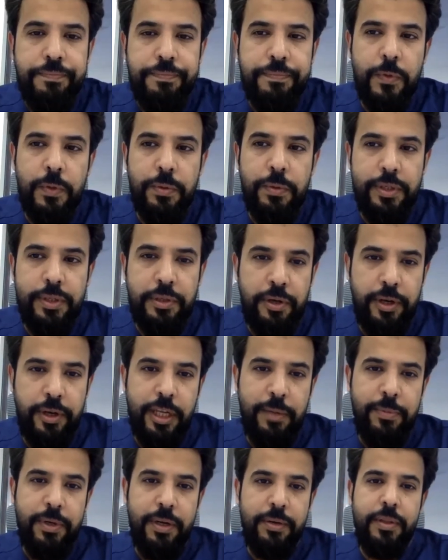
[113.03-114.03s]
We will talk
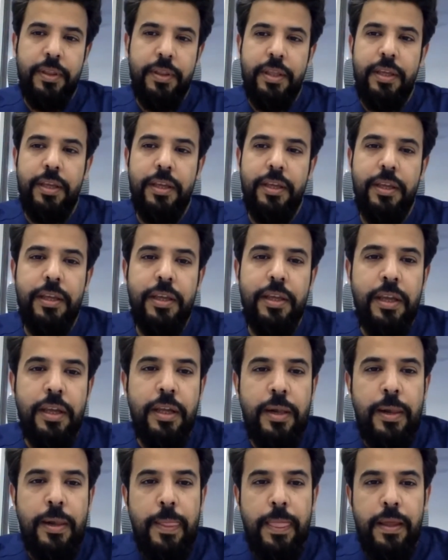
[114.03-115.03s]
about the
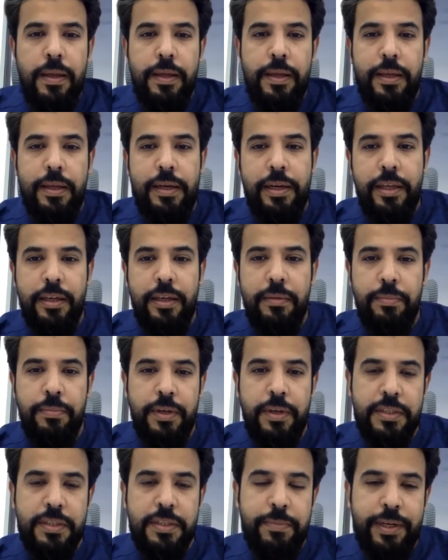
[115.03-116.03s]
leak
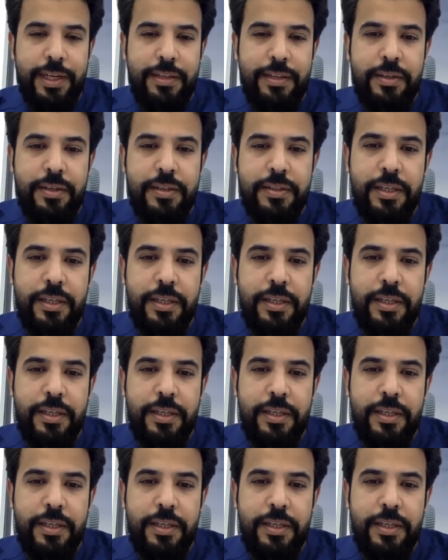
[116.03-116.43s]
post-bariatric